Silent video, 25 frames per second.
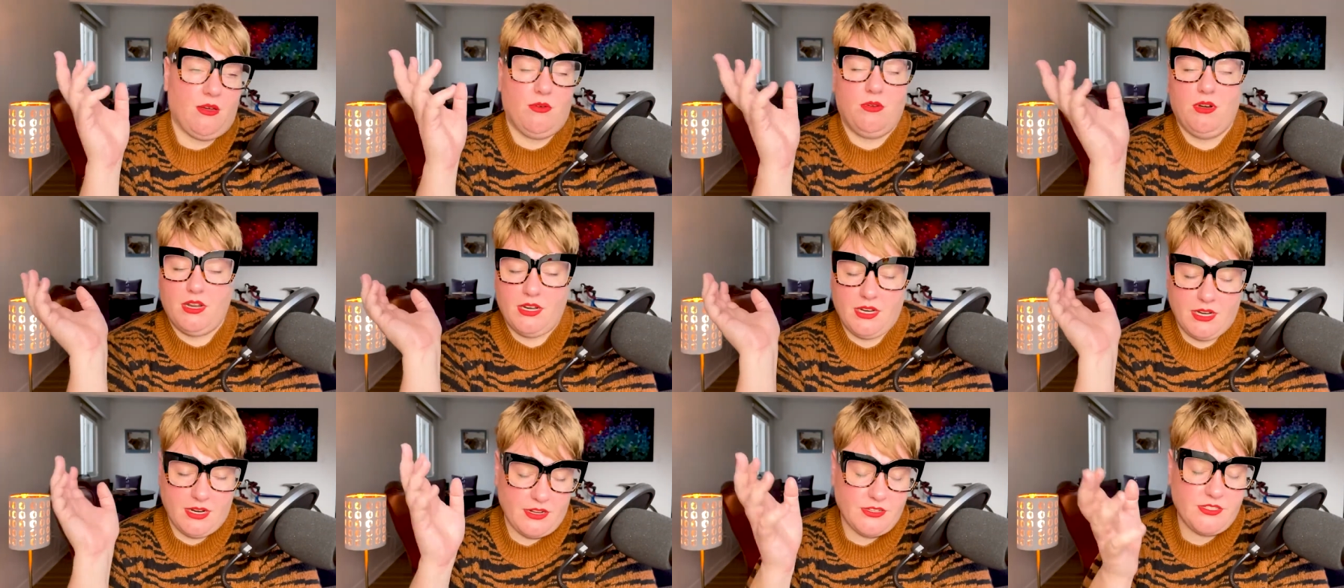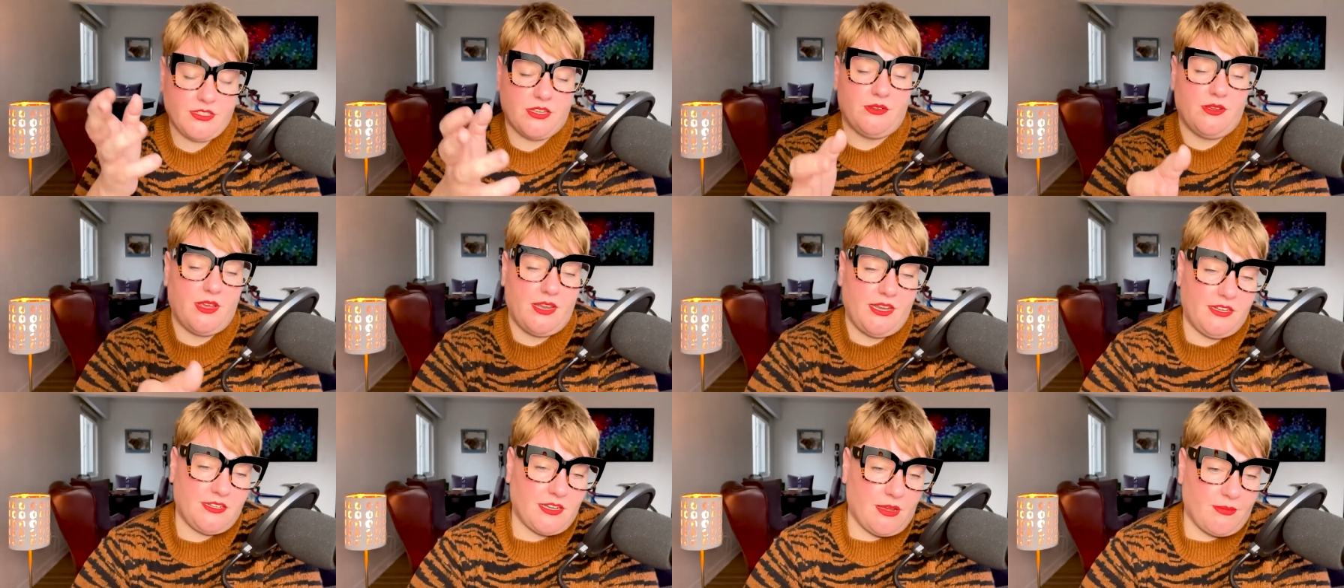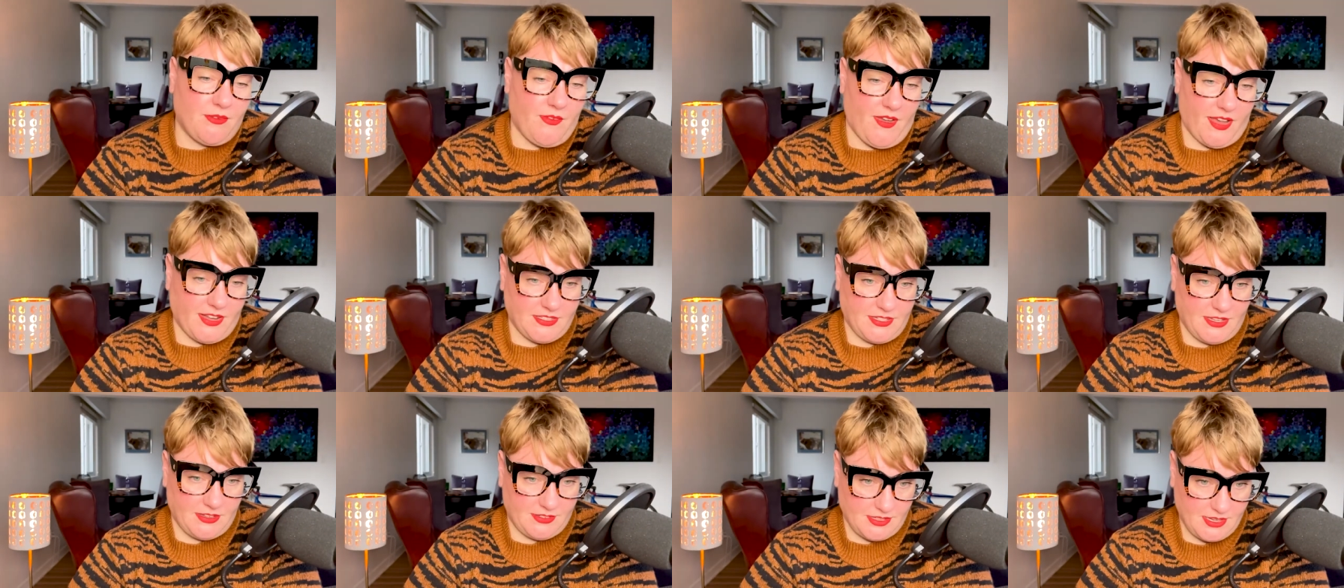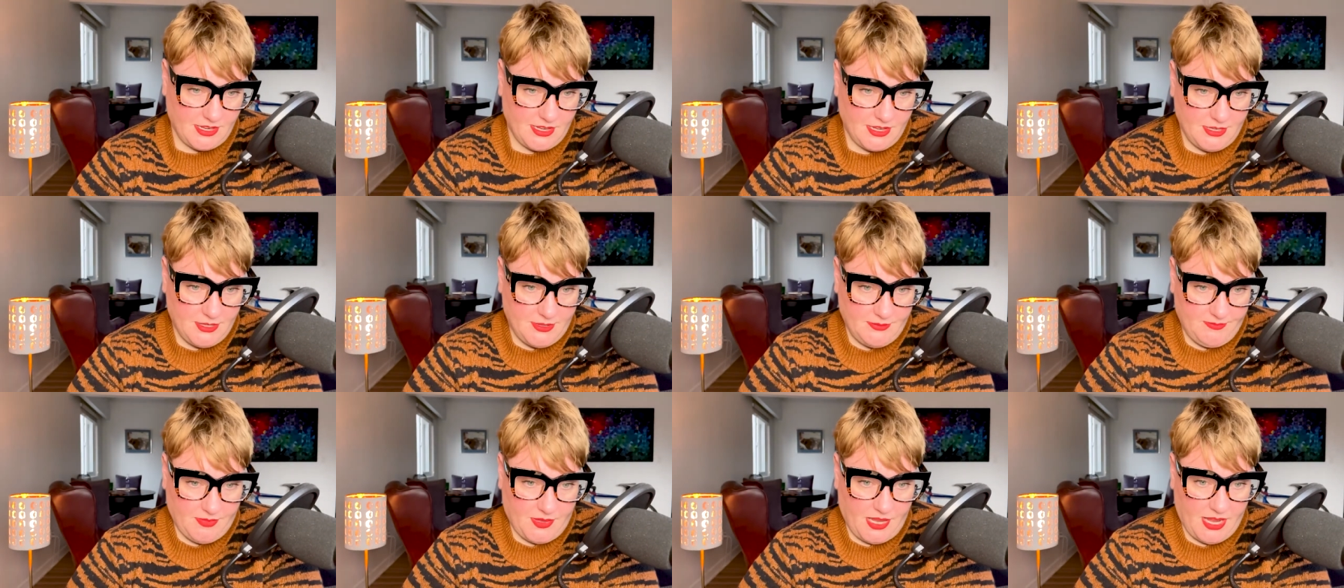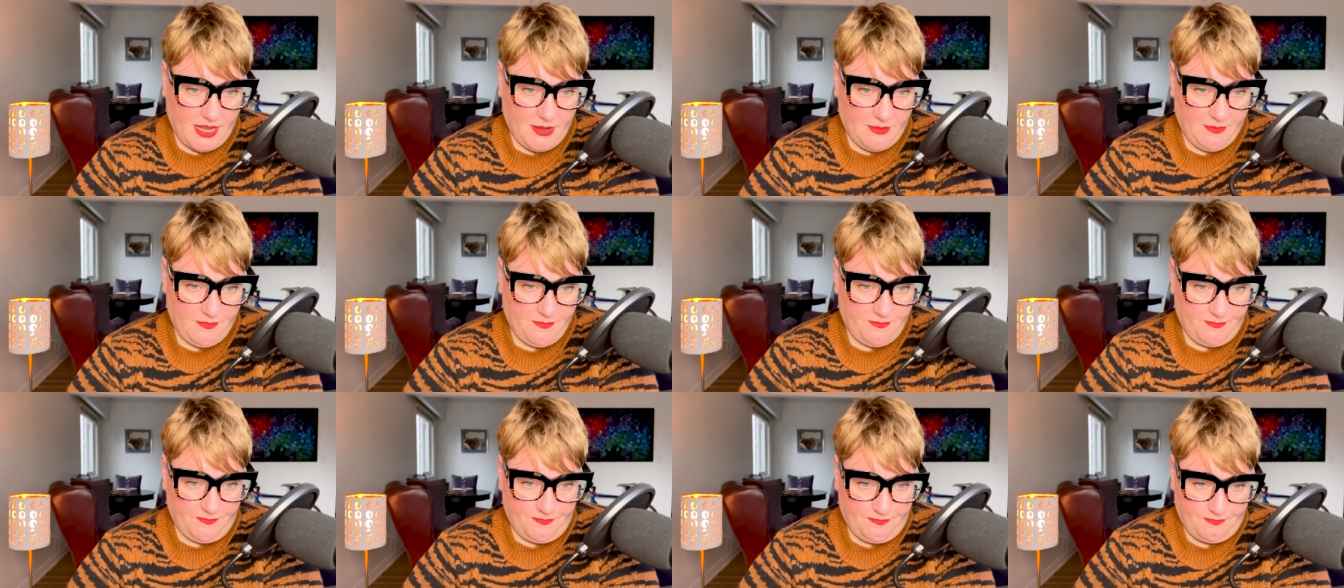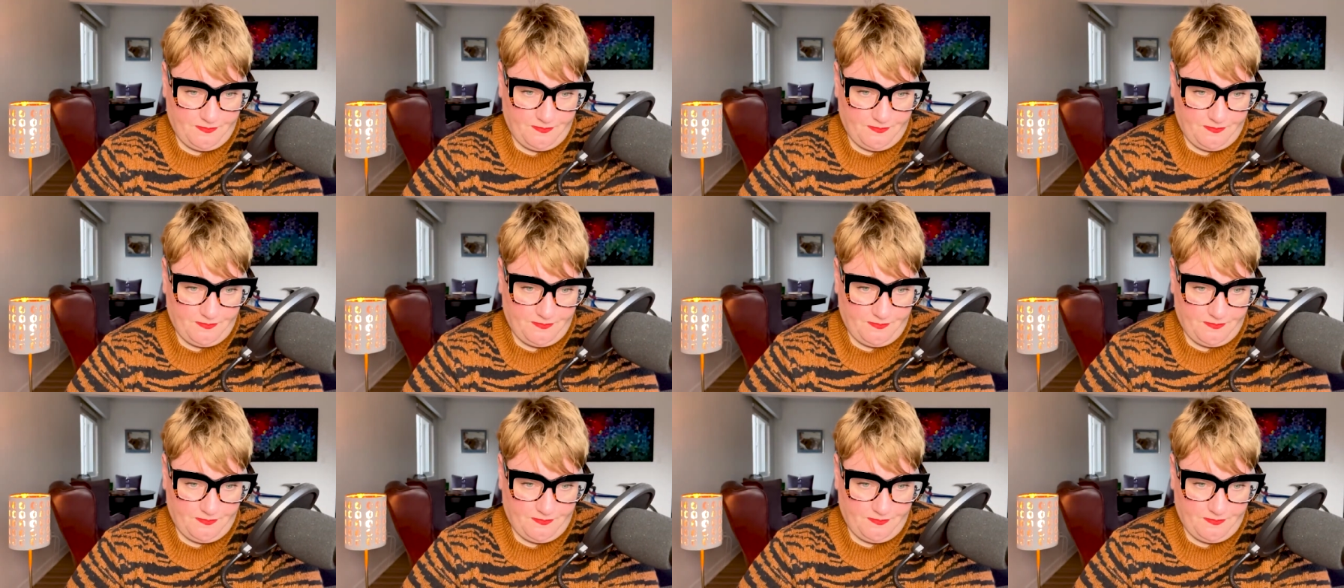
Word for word: all of that so any type of access um,